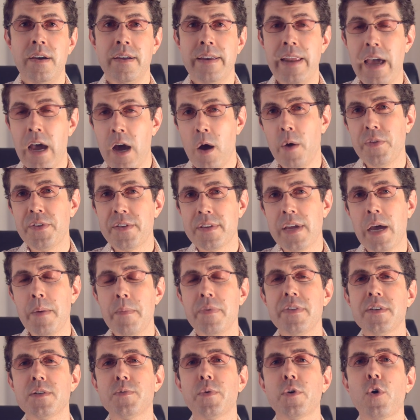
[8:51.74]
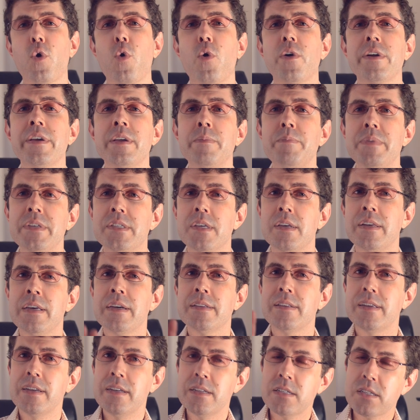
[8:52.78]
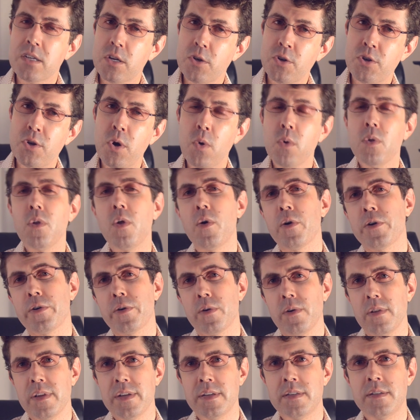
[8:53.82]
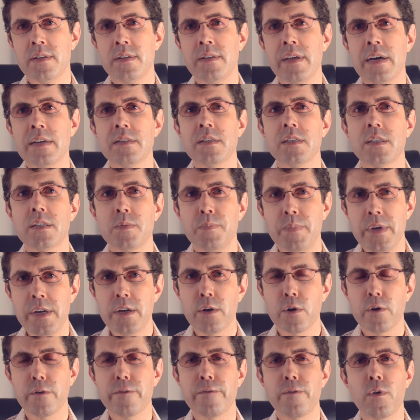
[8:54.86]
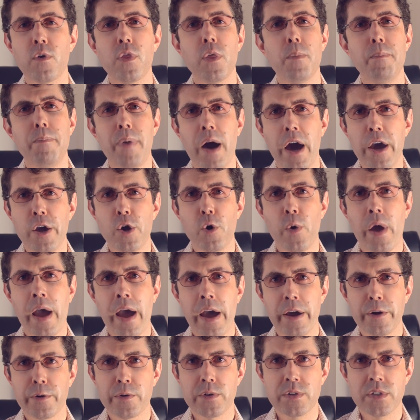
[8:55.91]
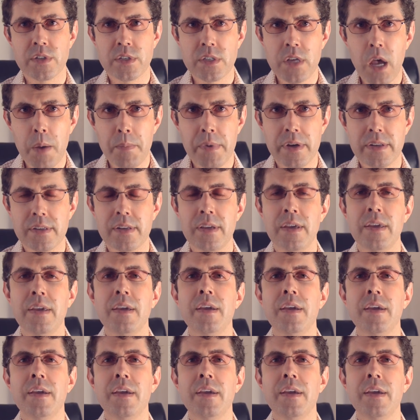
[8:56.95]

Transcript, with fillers: Now, at the time of this recording, Bissonnette is no longer listed as a speaker for the Biohacker Summit.